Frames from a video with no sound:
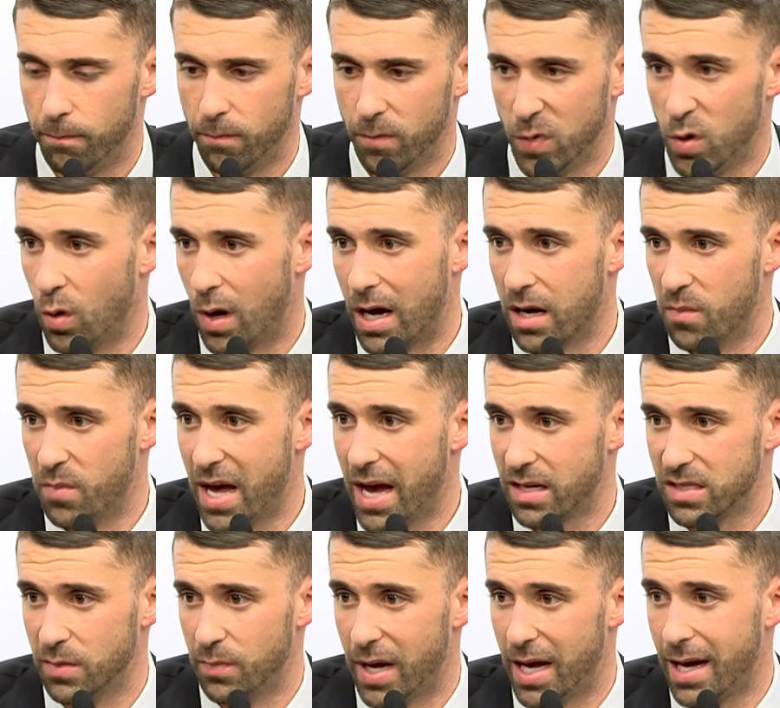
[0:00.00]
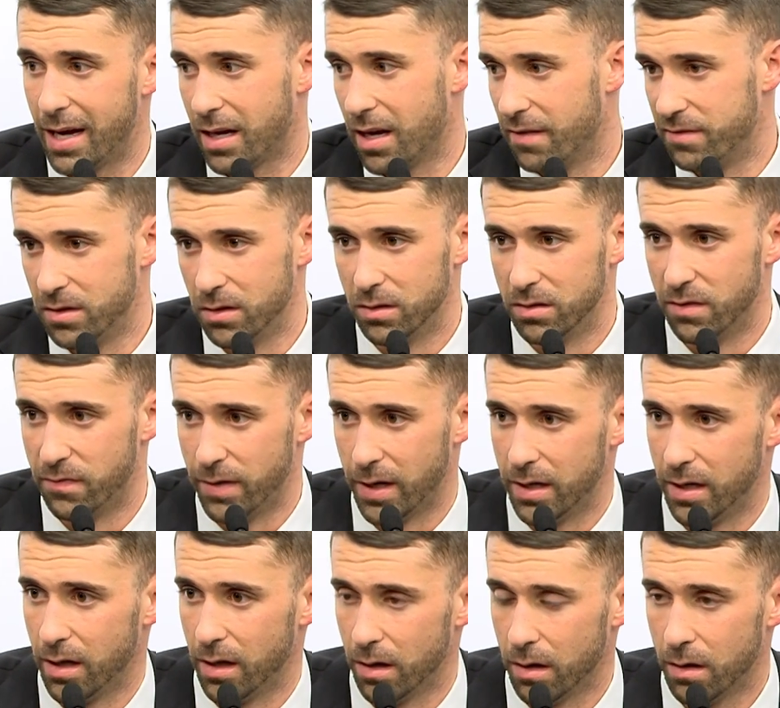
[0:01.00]
You know, on a back-to-back after
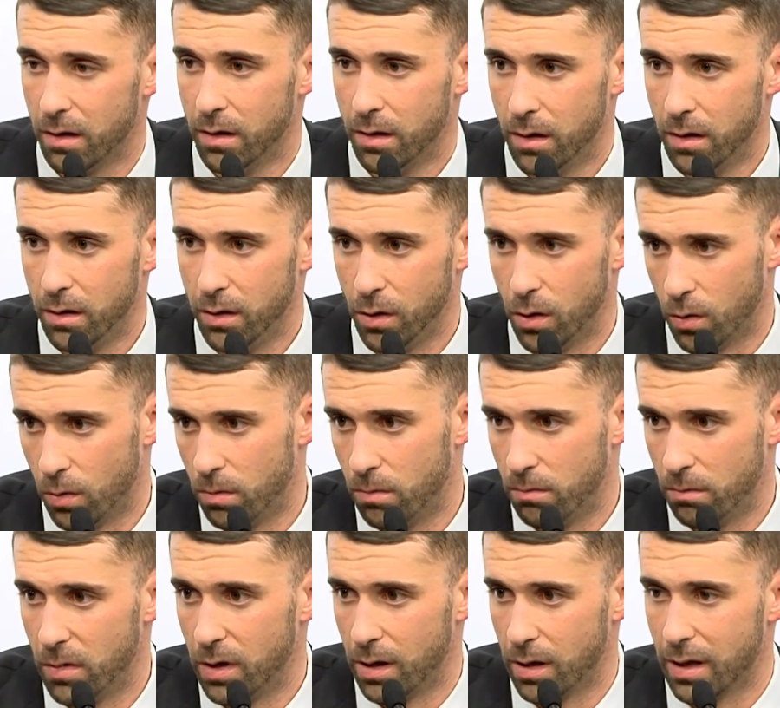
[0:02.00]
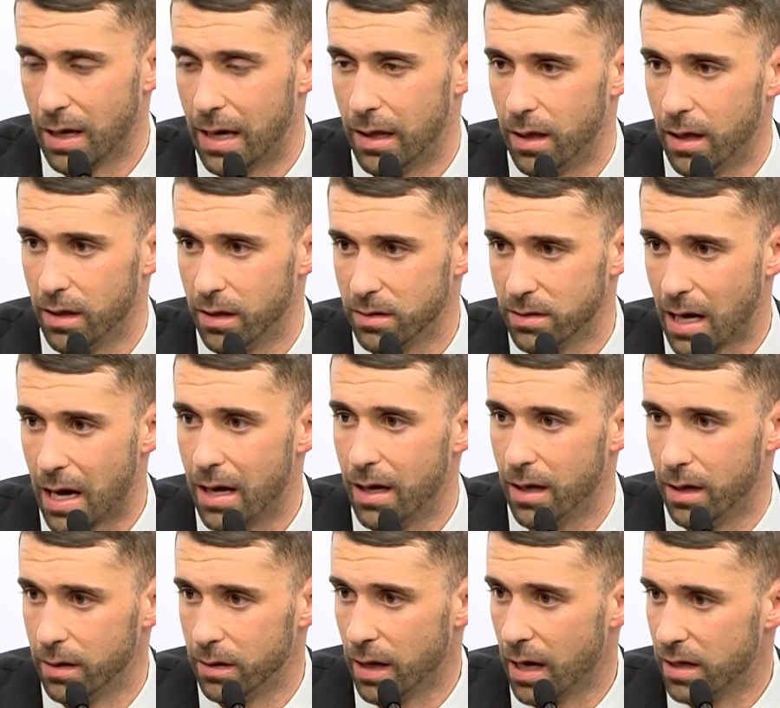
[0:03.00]
defending, you know, a guy like
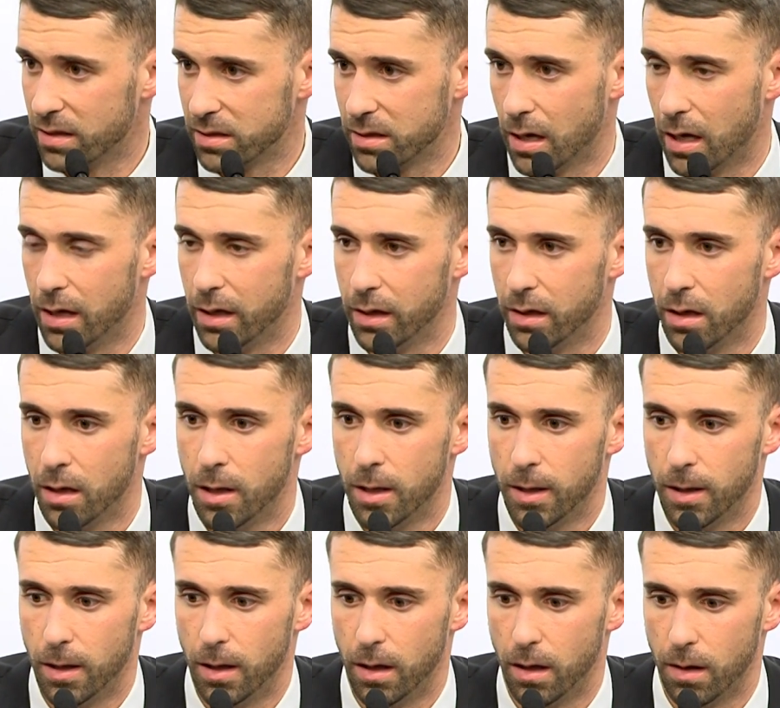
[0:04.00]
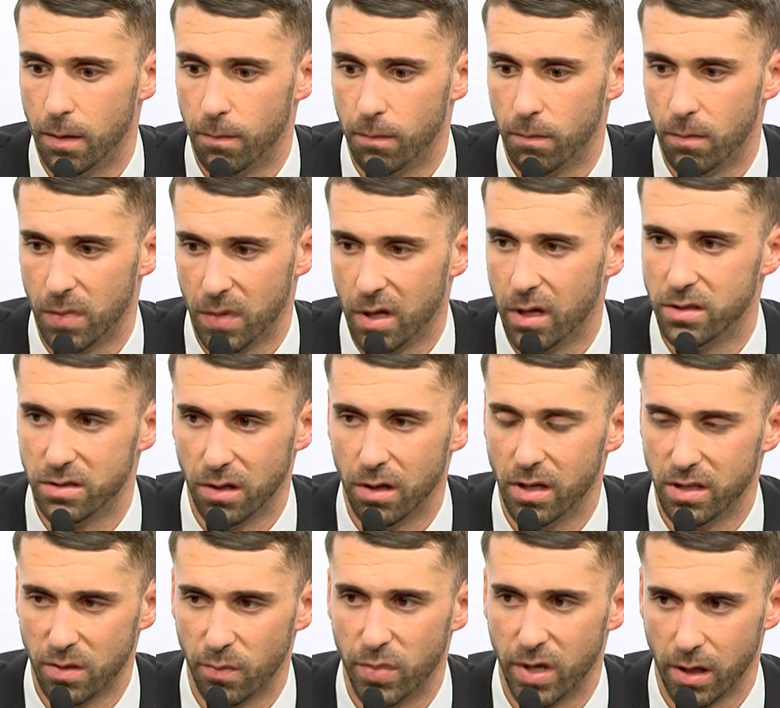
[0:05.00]
Zion last night,
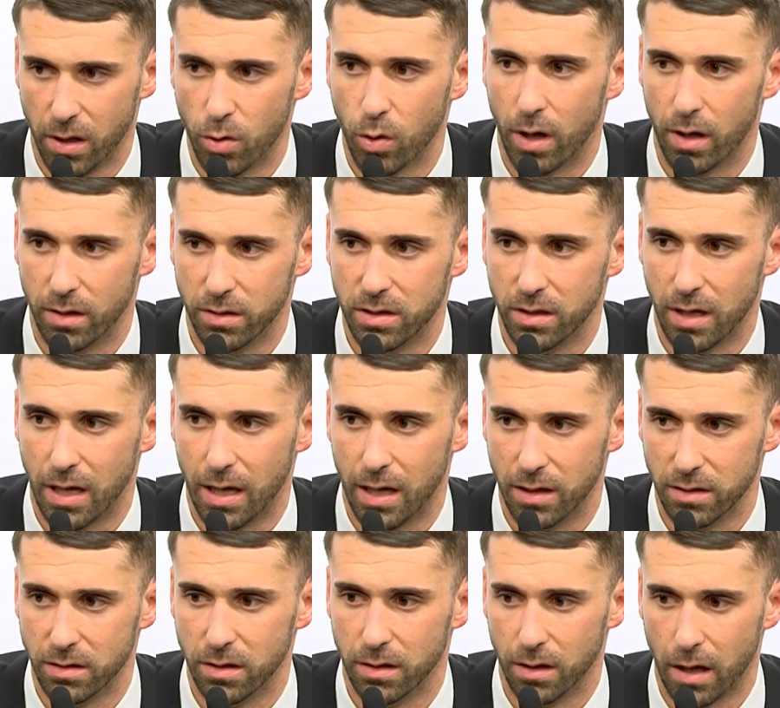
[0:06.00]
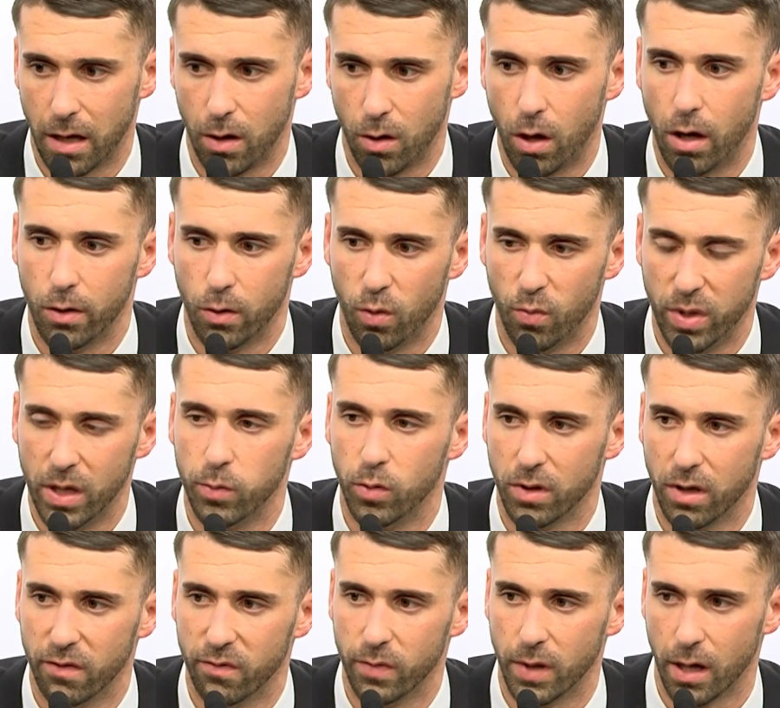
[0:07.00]
it's a big credit to Nas, and I hope people
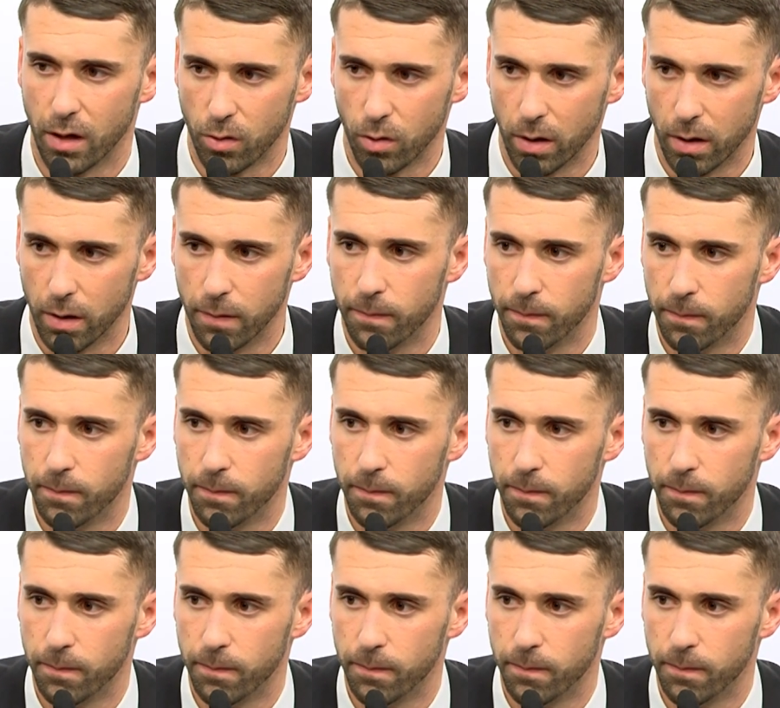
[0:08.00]
give him that credit.